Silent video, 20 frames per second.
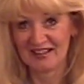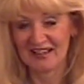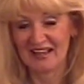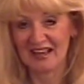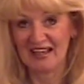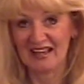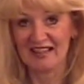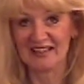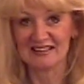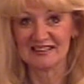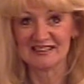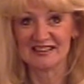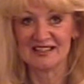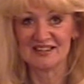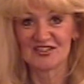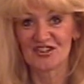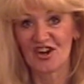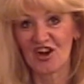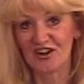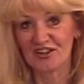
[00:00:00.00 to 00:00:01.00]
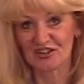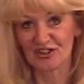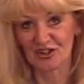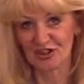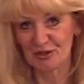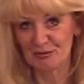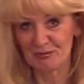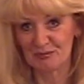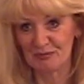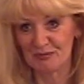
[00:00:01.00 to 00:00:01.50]
And it's not
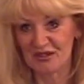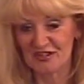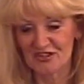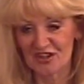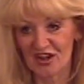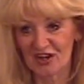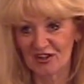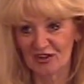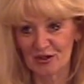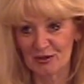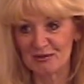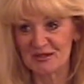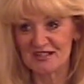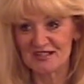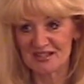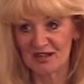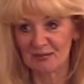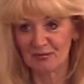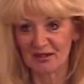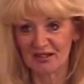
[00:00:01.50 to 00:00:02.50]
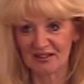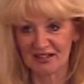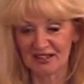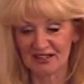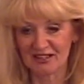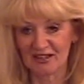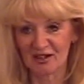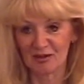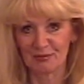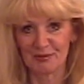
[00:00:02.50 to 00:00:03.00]
going to be something
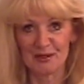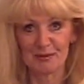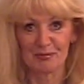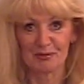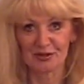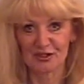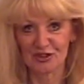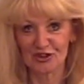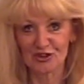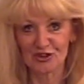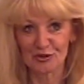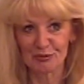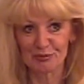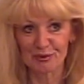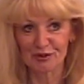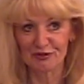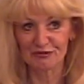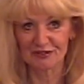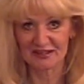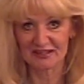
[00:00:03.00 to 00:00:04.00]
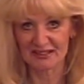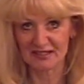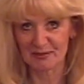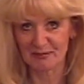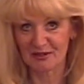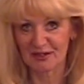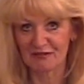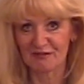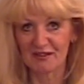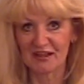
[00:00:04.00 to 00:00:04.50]
that young people can do perfectly,
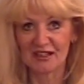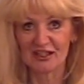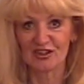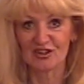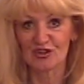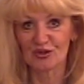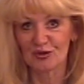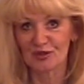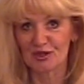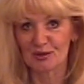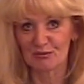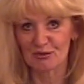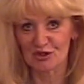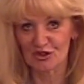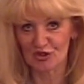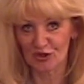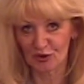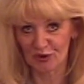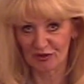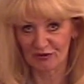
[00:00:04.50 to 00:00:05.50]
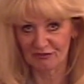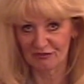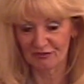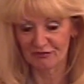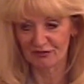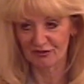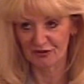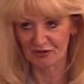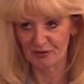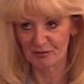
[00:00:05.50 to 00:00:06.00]
but if they can do it
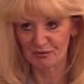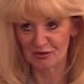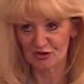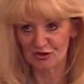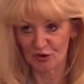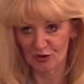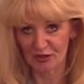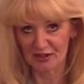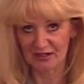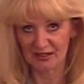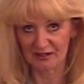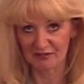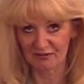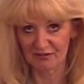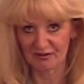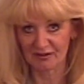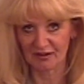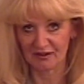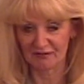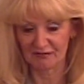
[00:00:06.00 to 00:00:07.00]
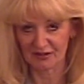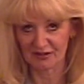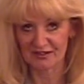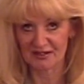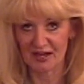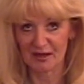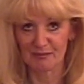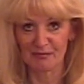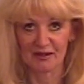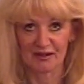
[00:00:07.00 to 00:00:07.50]
for the majority of the
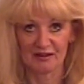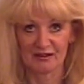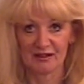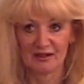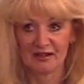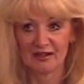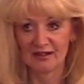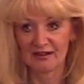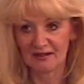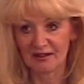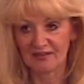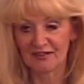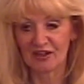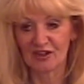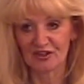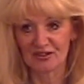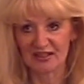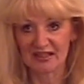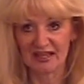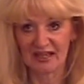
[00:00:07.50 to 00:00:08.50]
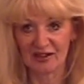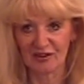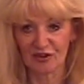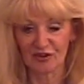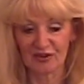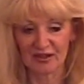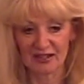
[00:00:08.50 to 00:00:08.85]
time that they're together,